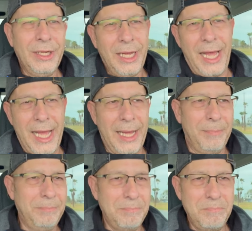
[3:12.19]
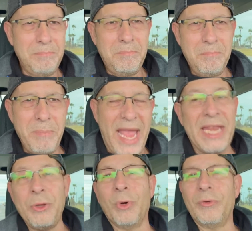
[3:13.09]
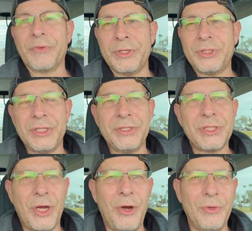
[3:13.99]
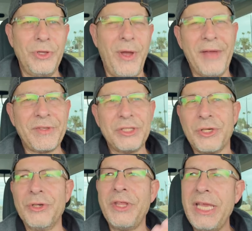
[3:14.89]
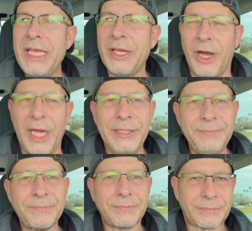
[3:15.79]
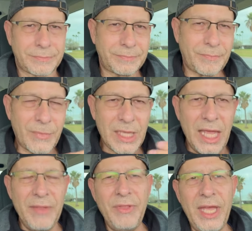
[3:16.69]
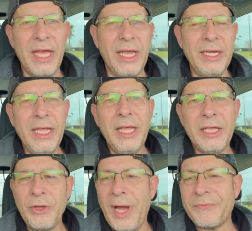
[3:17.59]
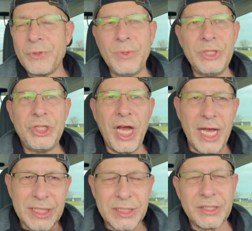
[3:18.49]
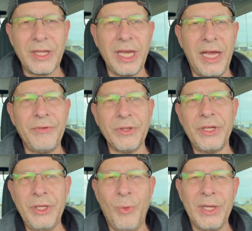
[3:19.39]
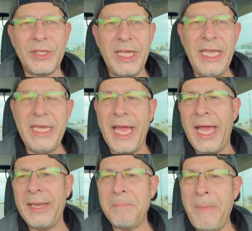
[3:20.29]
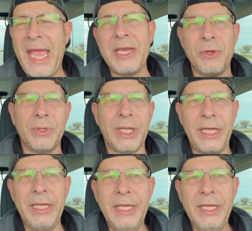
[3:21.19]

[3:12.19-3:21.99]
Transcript: Um, manual version. So you have to turn the heat on and then you have to adjust the level that you want the heat at manually.